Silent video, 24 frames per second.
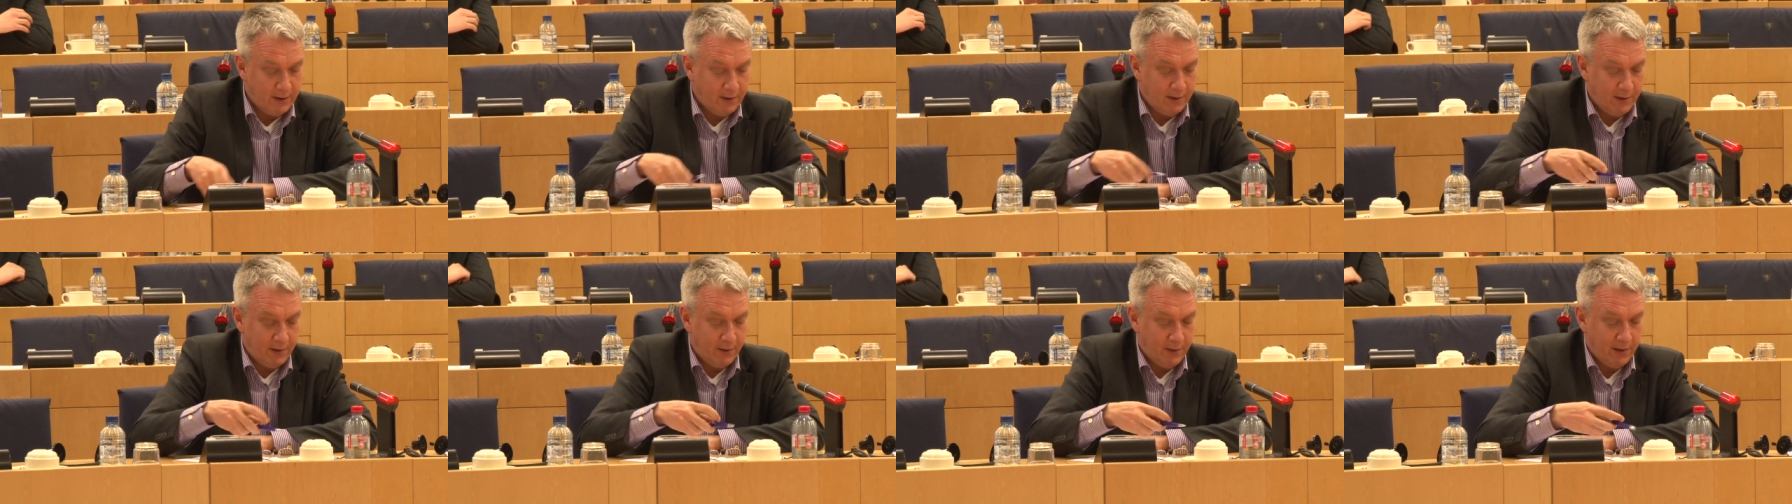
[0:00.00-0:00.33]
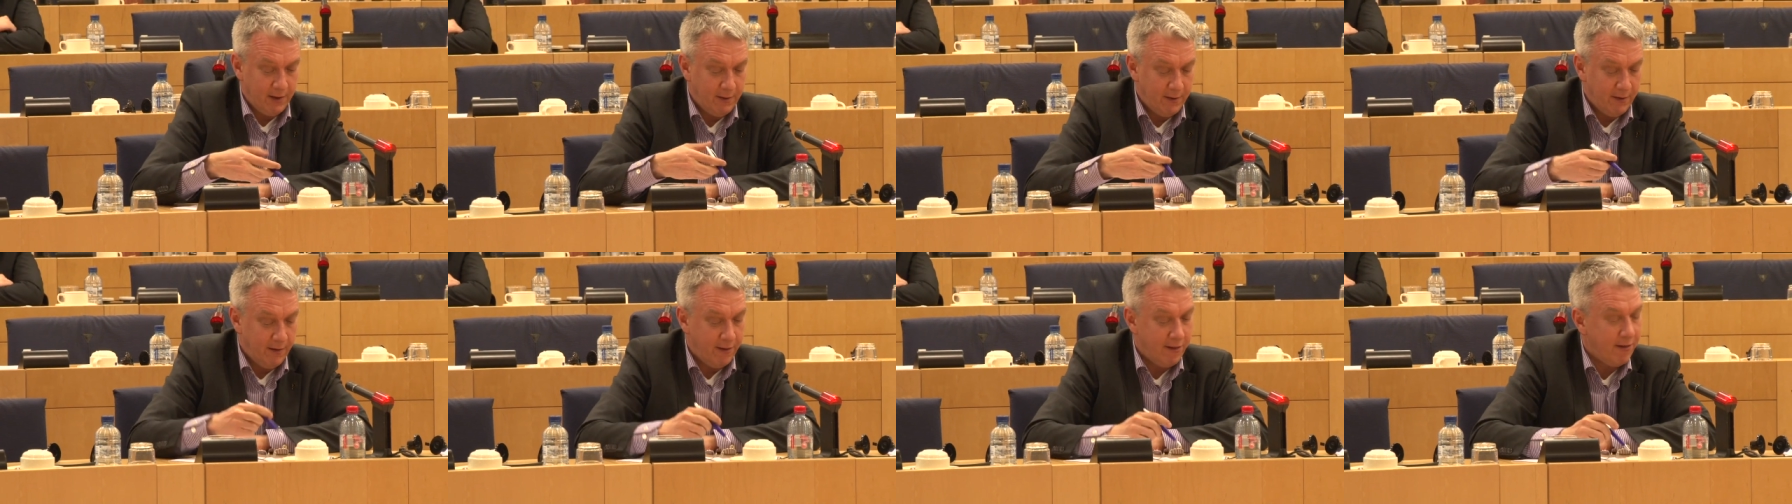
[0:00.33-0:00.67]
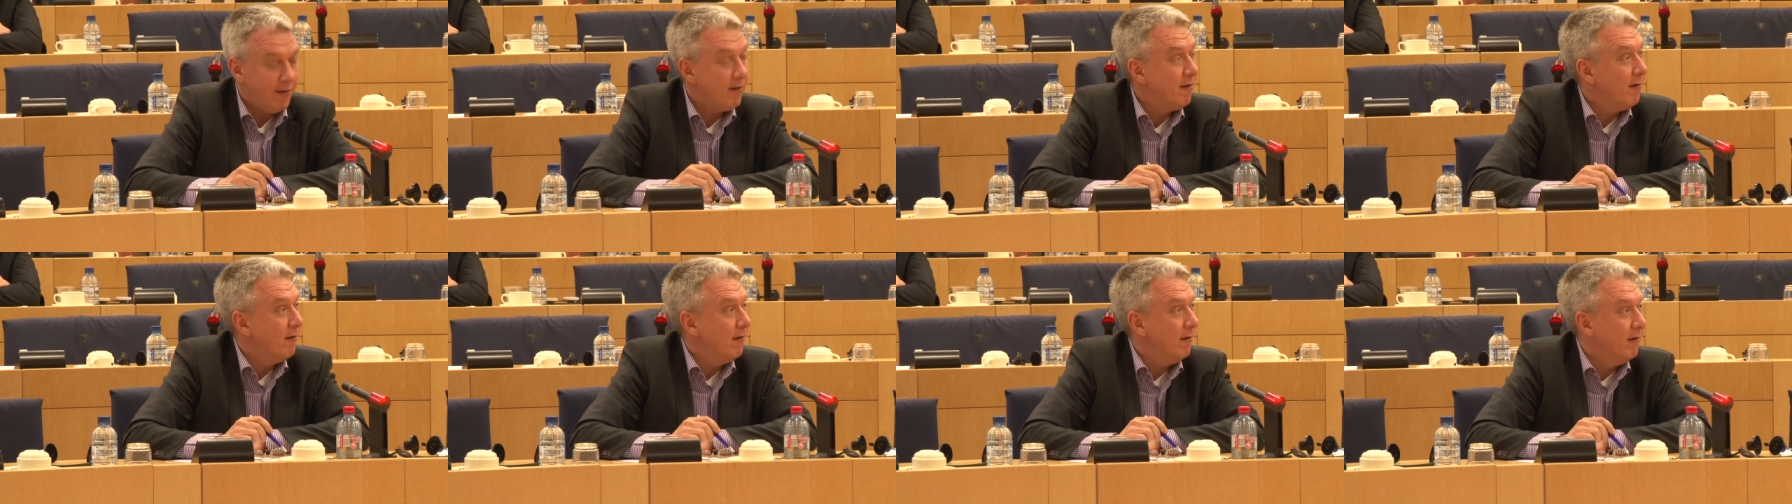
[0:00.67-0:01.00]
I think
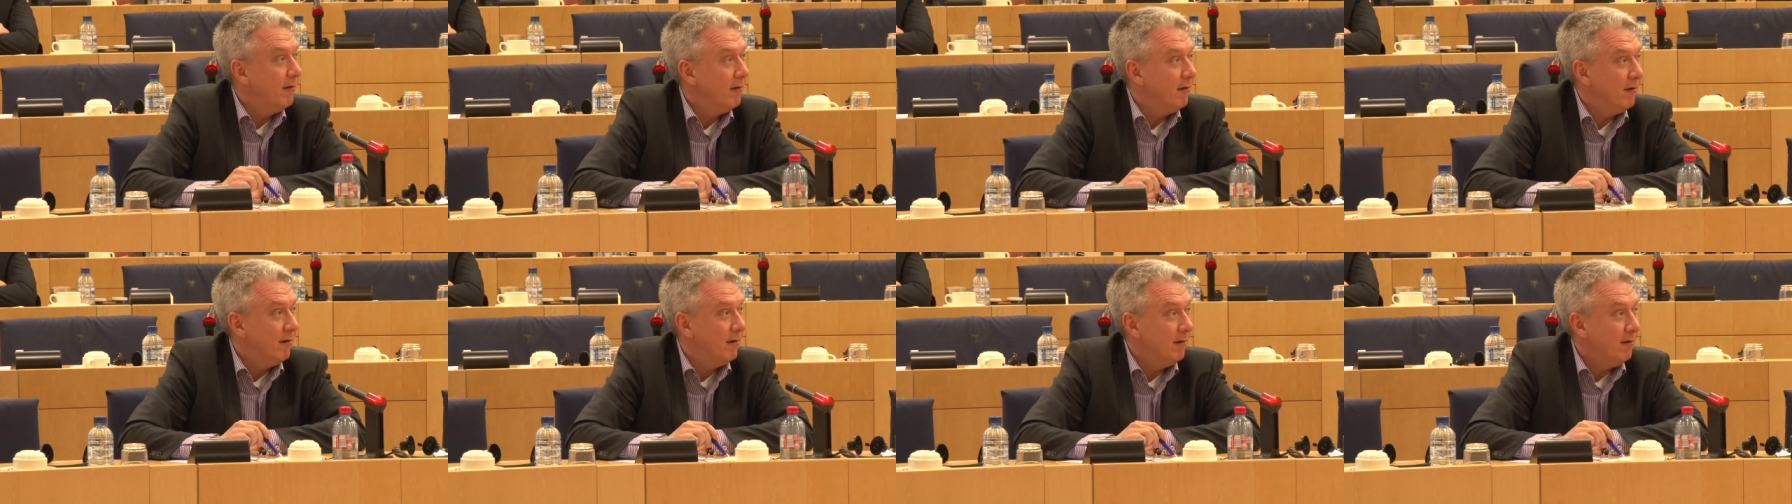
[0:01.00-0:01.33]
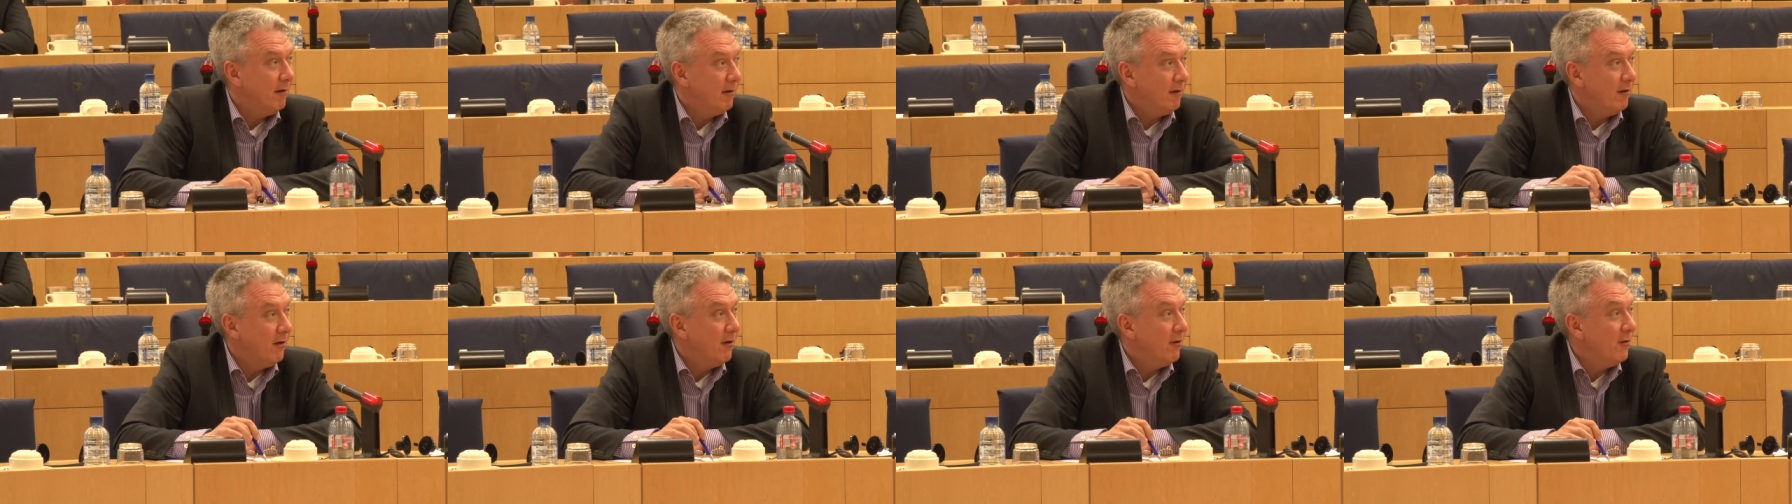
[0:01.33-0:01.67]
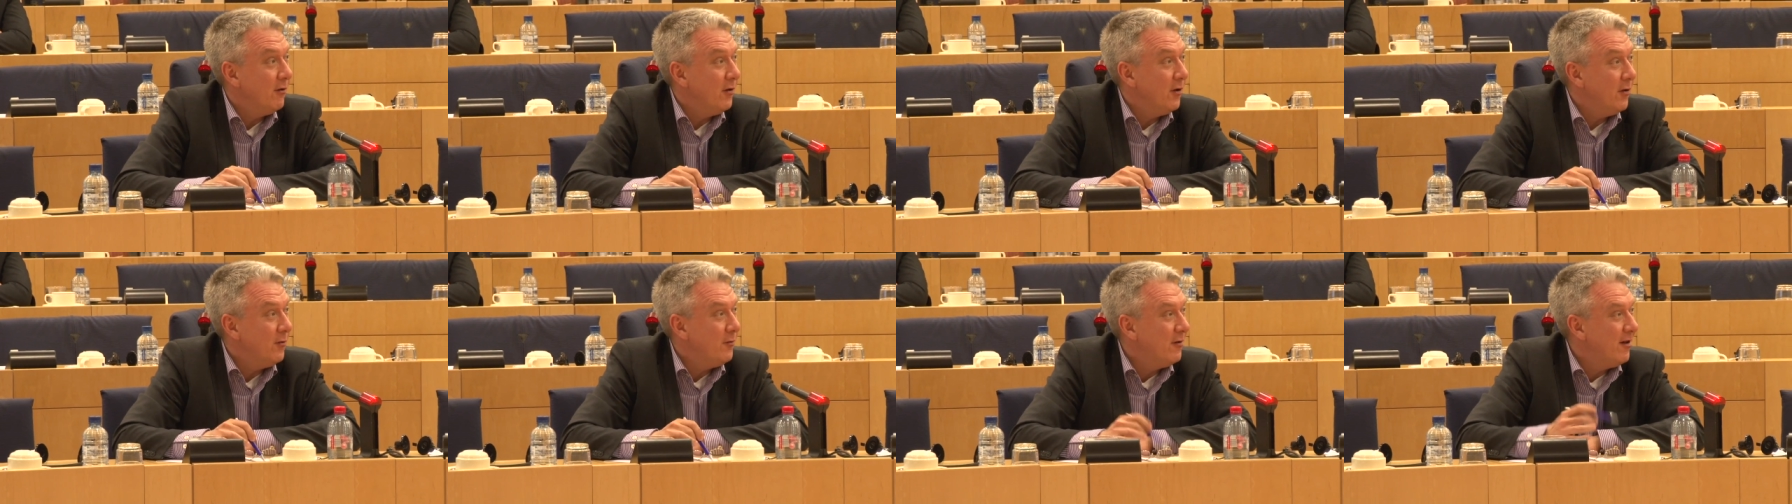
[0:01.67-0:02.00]
this
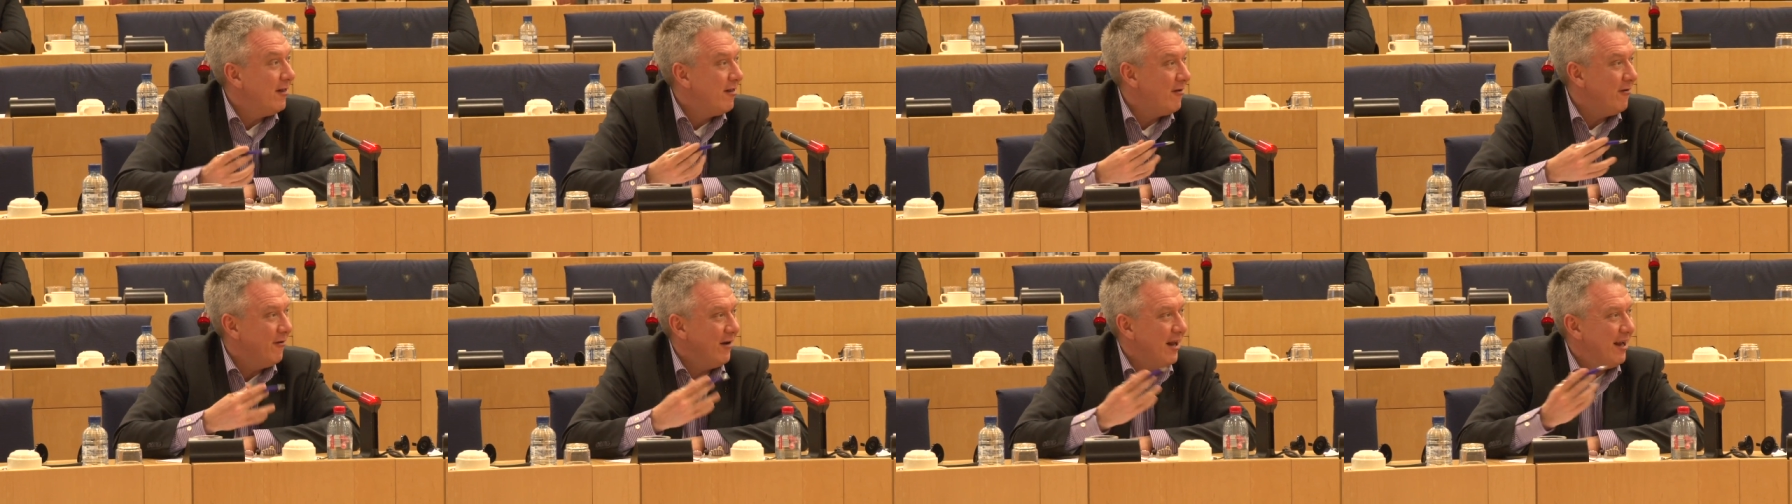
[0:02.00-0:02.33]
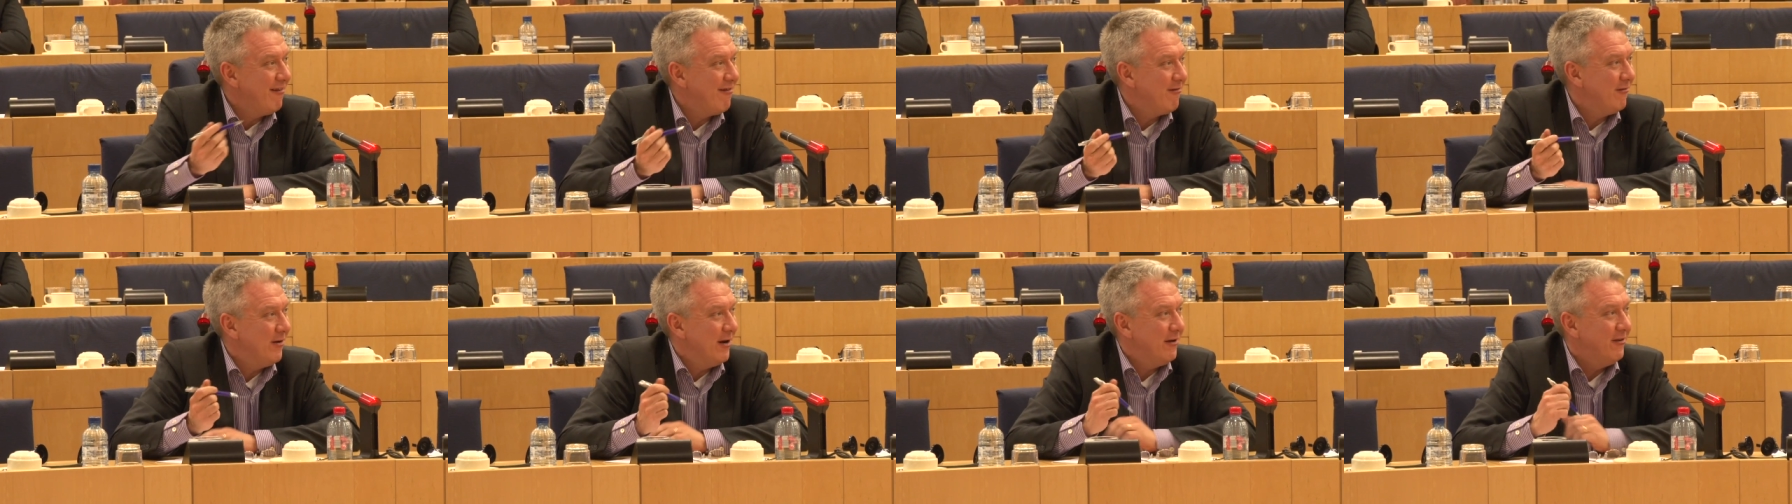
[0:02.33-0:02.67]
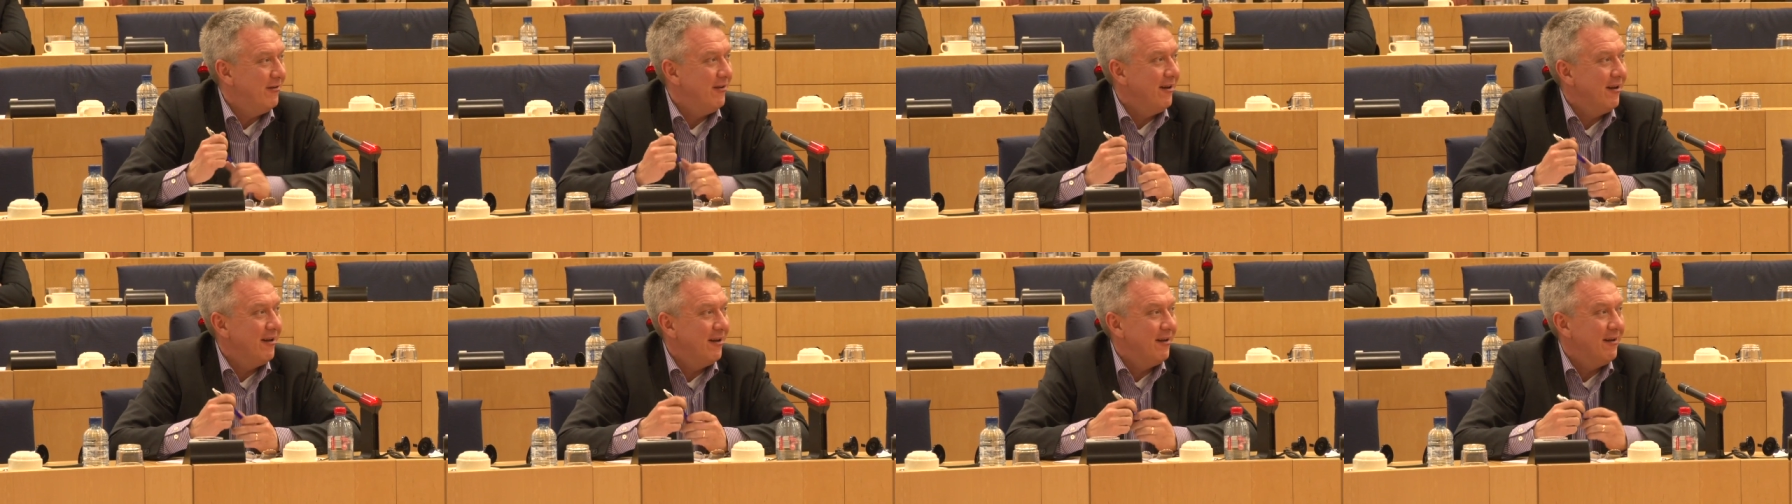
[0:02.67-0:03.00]
no disconnect
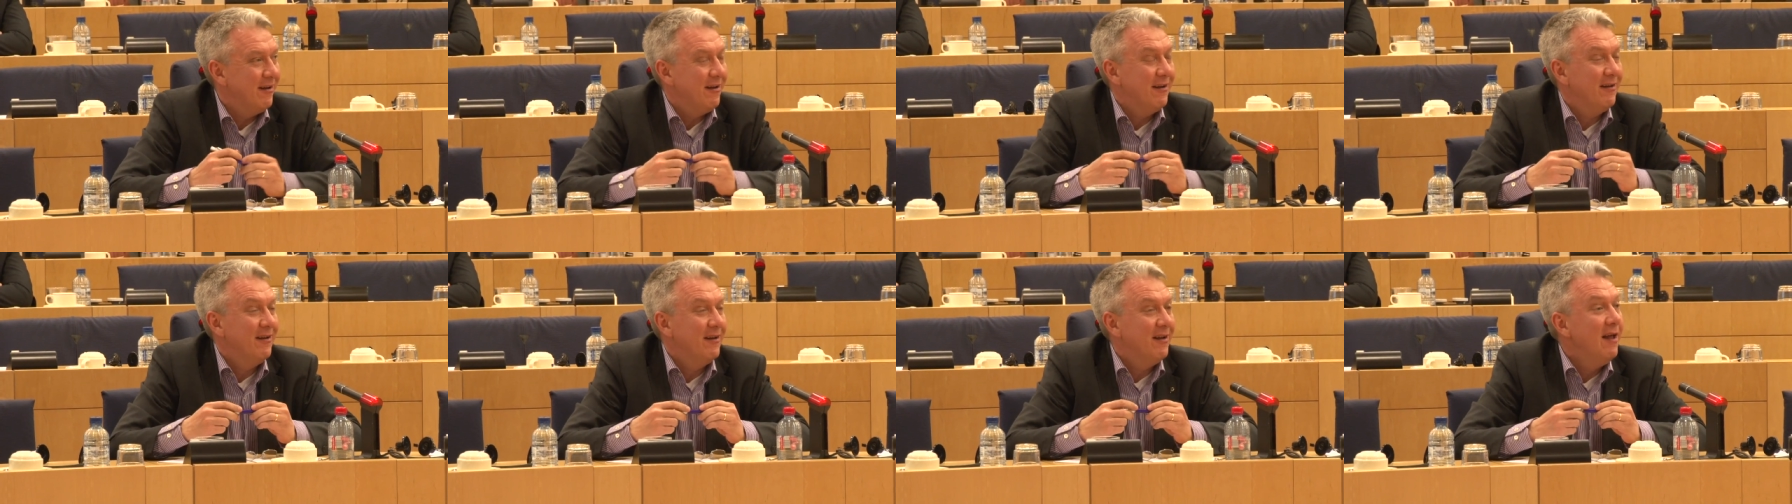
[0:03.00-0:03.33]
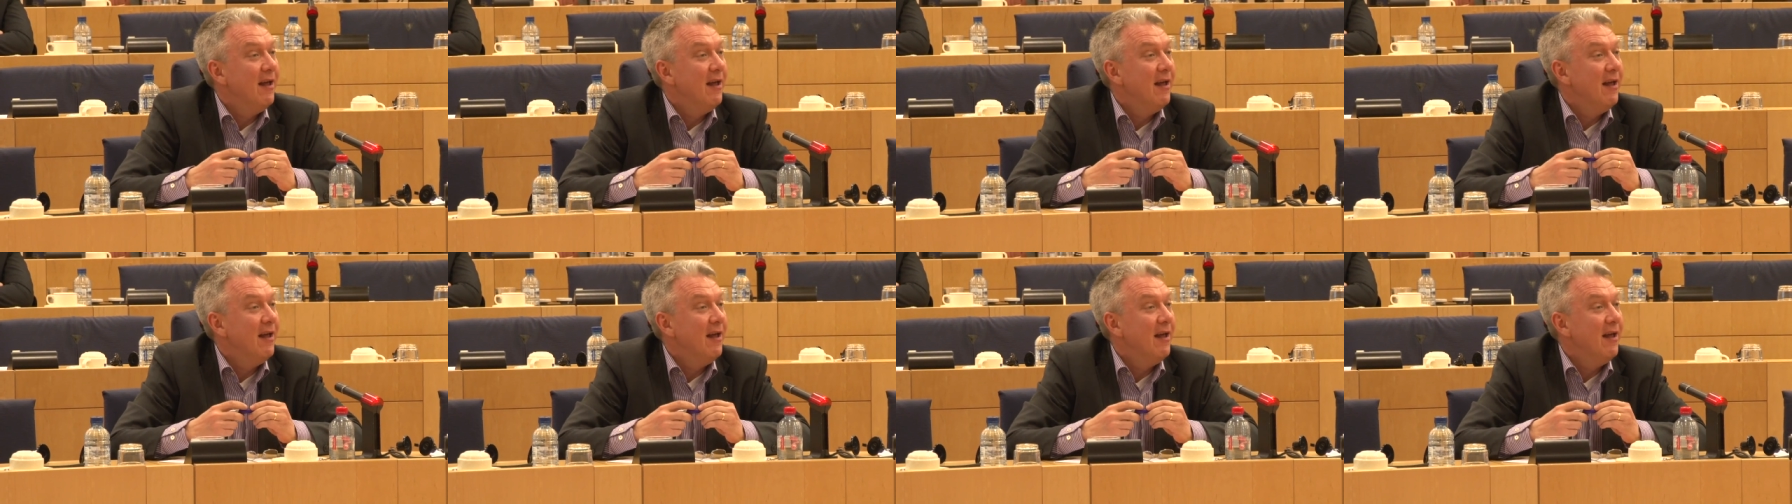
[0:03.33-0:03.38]
strategy.